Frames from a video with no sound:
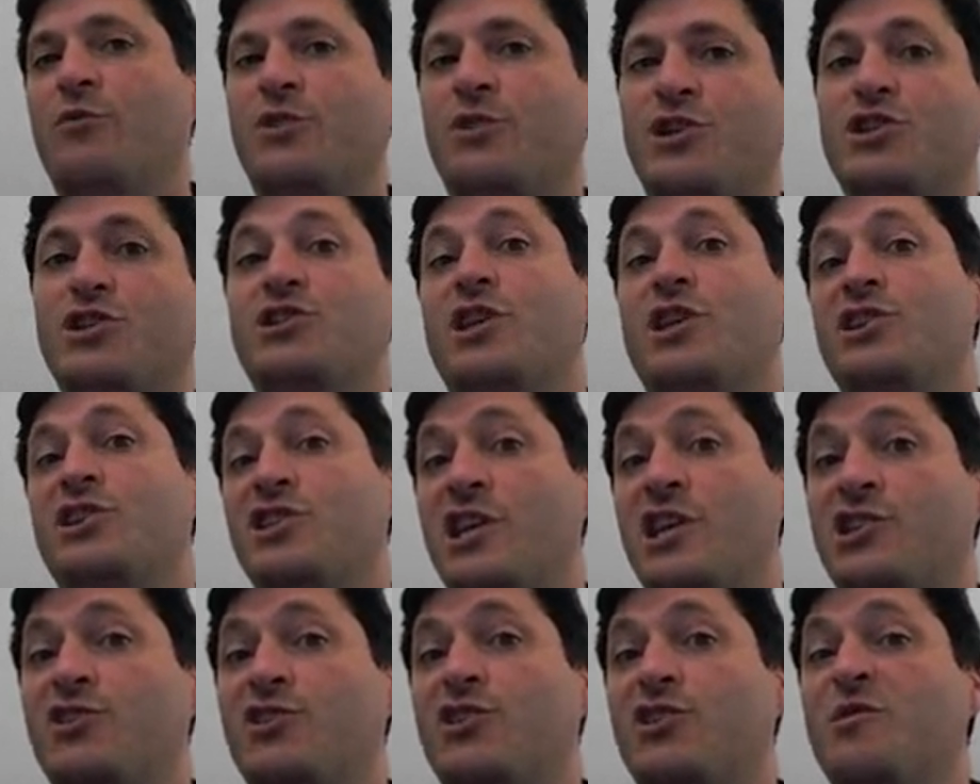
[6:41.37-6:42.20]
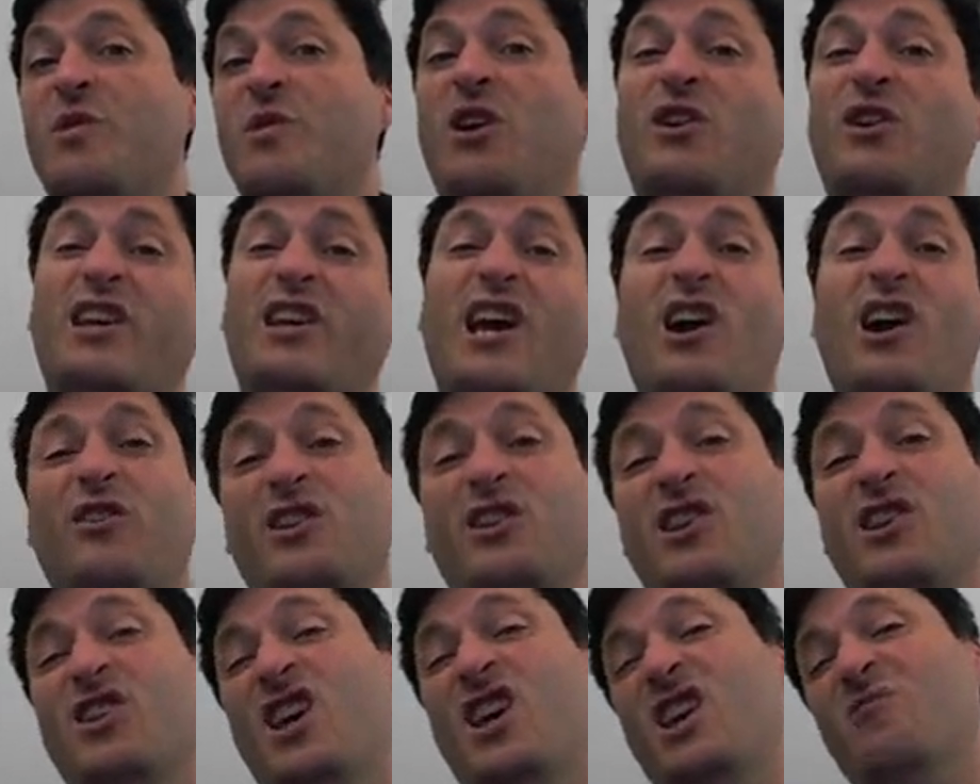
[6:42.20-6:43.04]
which is then sent to your email account,
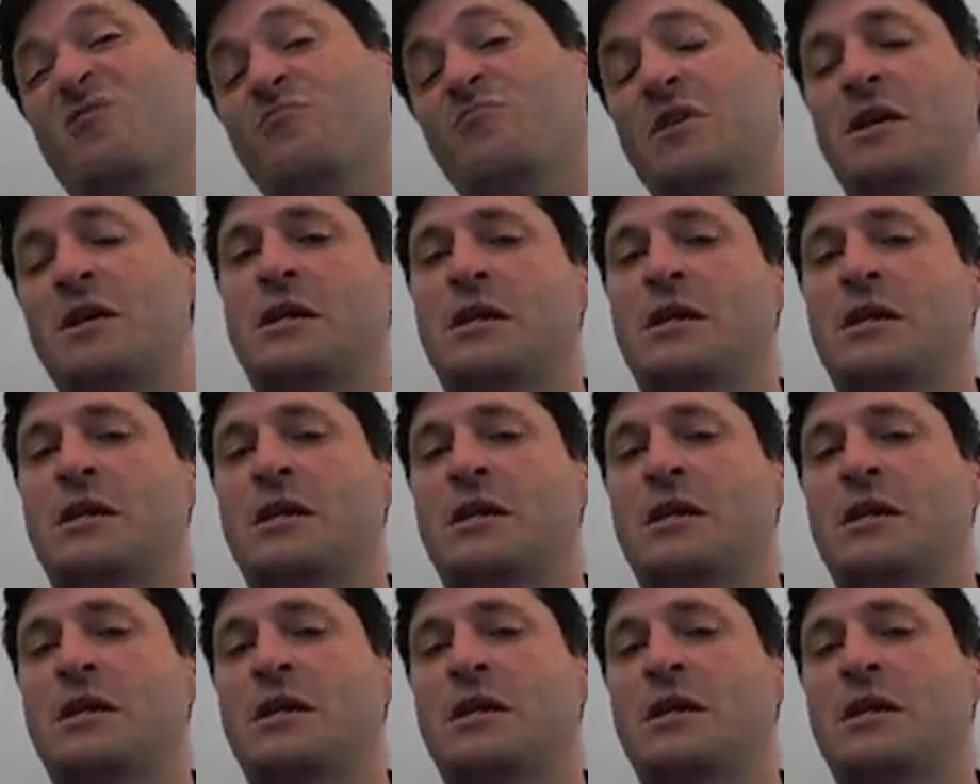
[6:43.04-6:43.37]
and then